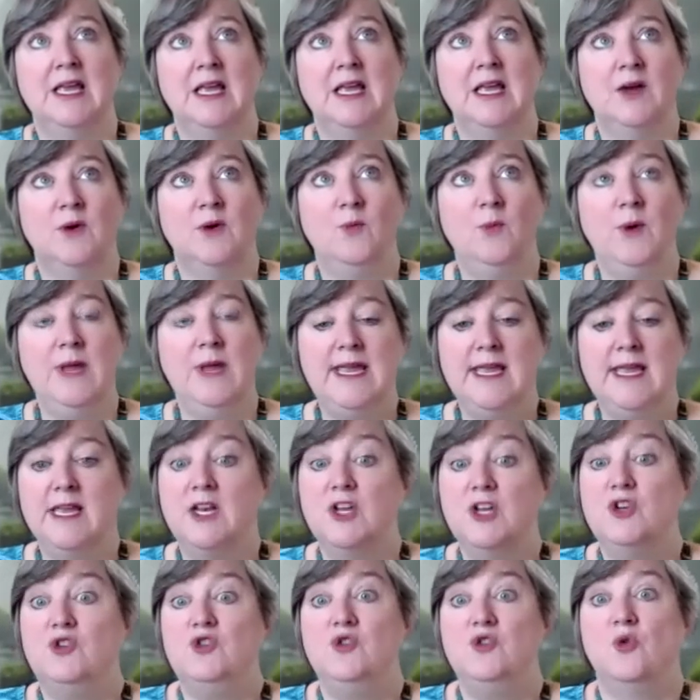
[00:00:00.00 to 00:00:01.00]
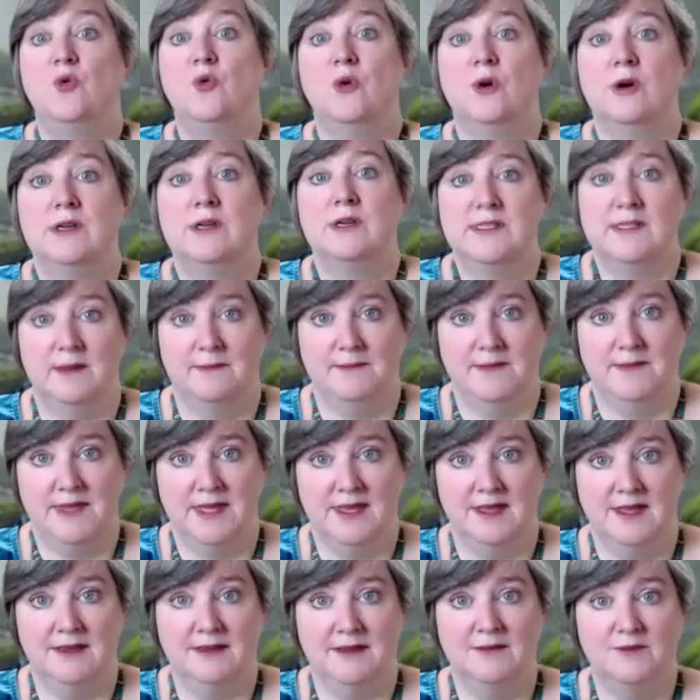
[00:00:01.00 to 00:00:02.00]
We can adore
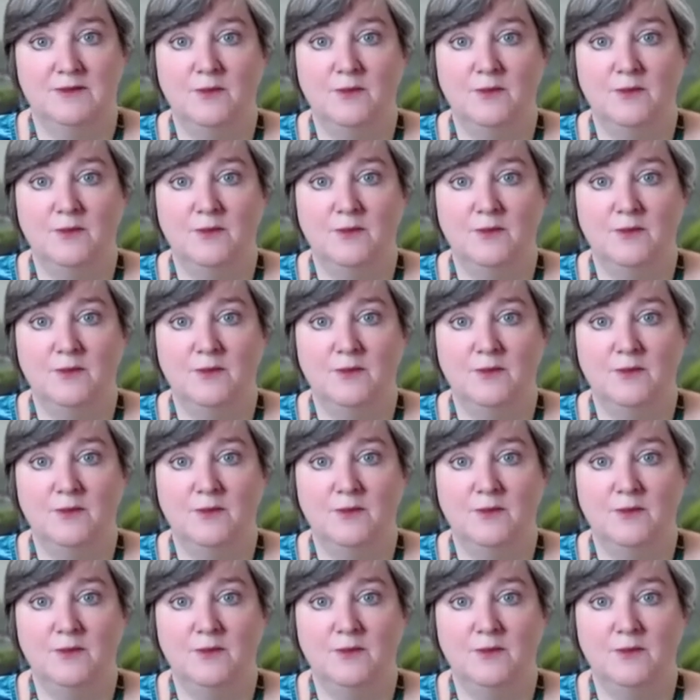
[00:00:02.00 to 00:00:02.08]
something.